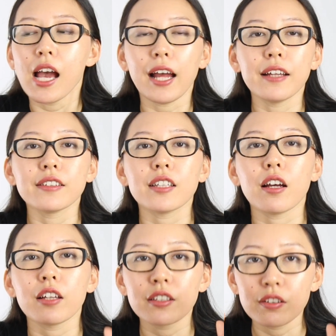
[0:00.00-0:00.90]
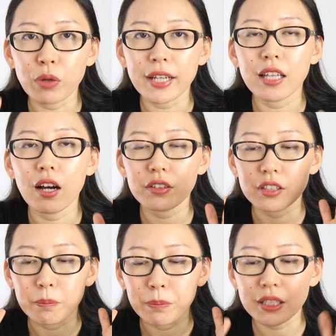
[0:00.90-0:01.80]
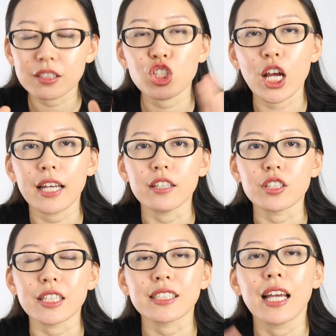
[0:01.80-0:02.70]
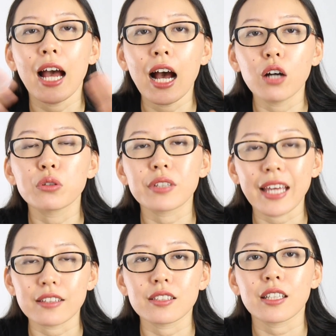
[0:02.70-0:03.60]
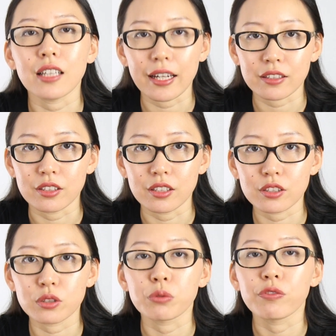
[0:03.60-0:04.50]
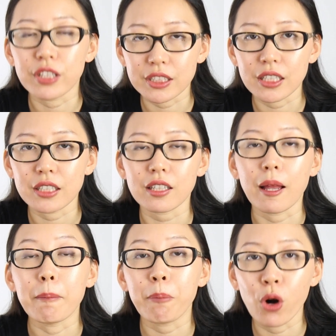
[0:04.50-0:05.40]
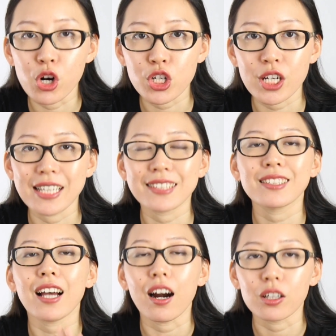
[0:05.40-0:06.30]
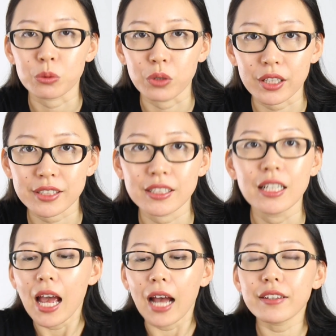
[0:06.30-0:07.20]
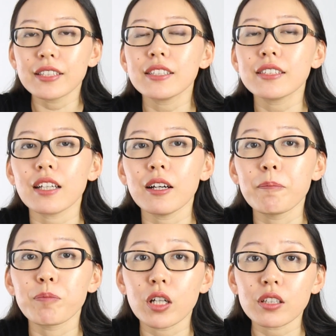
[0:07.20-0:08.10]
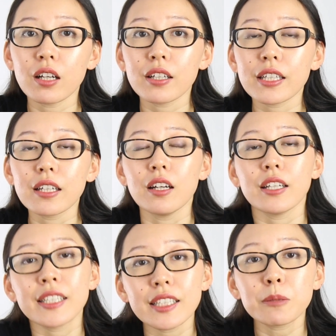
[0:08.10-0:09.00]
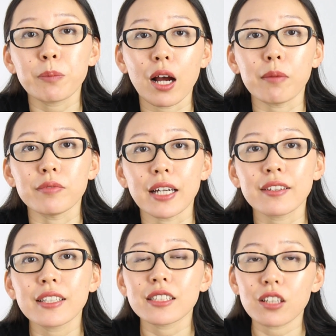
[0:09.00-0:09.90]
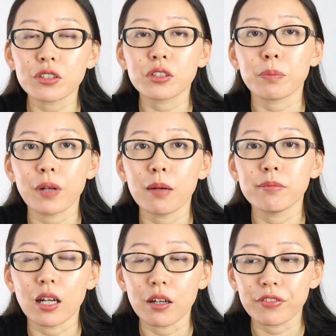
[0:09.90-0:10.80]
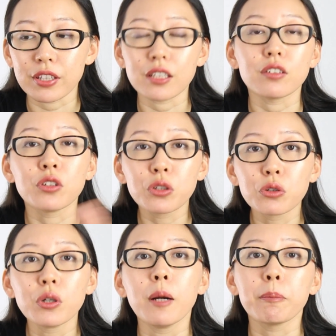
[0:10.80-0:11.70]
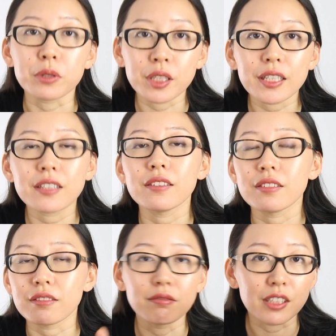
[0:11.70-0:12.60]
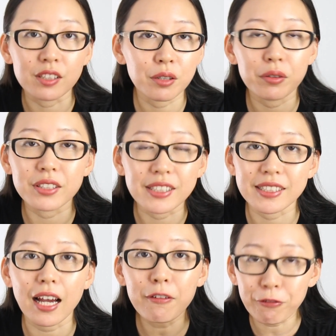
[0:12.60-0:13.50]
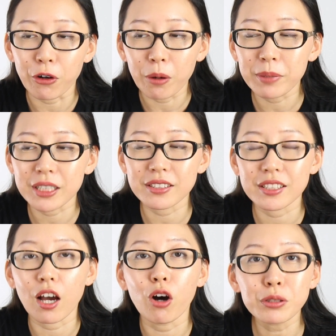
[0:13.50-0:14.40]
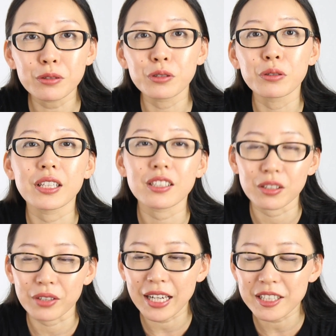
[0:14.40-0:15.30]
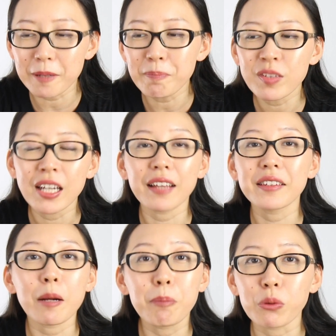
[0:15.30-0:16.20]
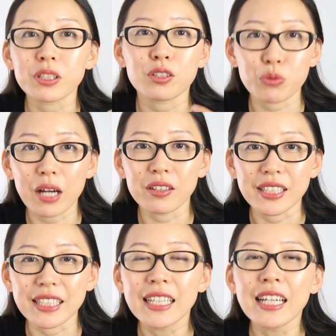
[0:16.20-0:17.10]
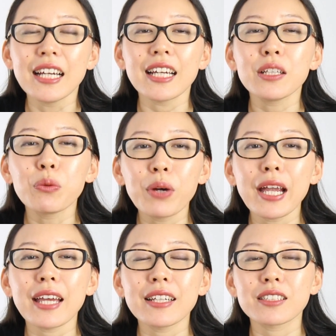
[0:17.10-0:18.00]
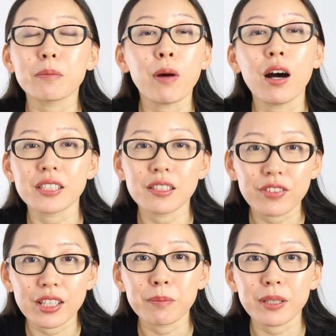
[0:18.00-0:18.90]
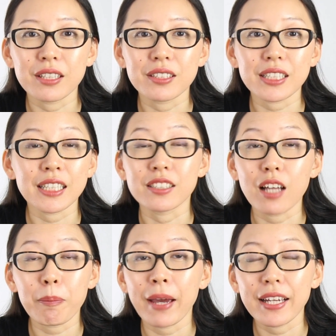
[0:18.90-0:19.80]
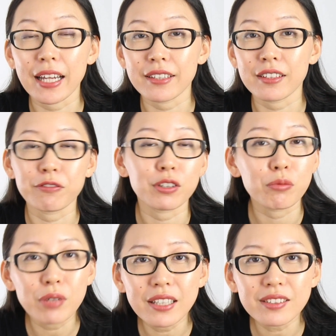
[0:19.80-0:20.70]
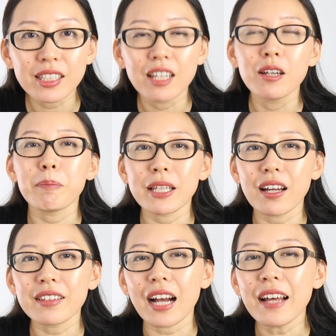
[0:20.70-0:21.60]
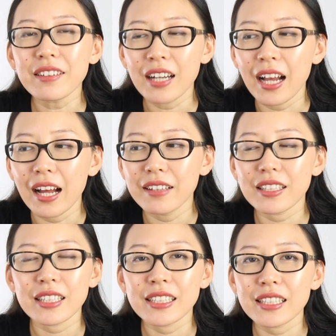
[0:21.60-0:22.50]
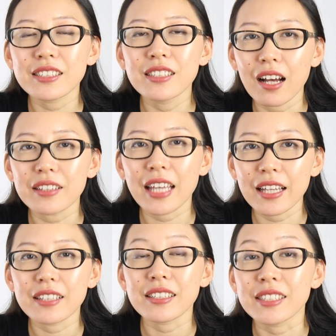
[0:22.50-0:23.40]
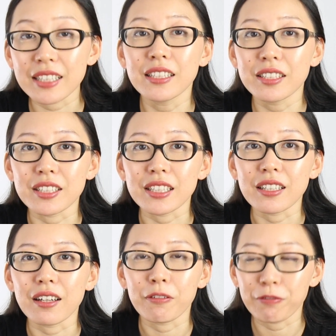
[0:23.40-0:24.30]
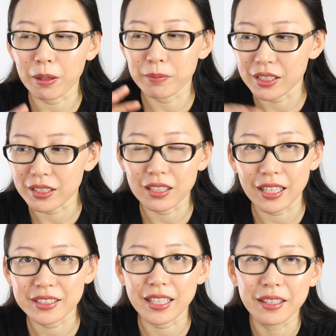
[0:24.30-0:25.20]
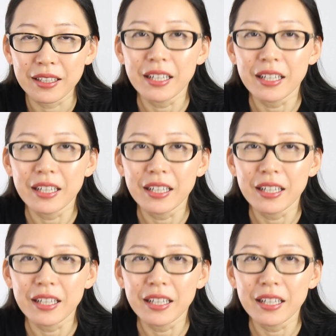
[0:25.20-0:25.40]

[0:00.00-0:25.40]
And right now the biggest challenge is how to get collectors to visit and purchase the artworks. And this is um, not only his problem, I think it's also the problem of the new boutique interior design form because they're also new in this location and they're both struggling. In a way, it is a positive thing because he's not paying anything for the rent, but on the other hand, he's not getting the synergy from the, let's say,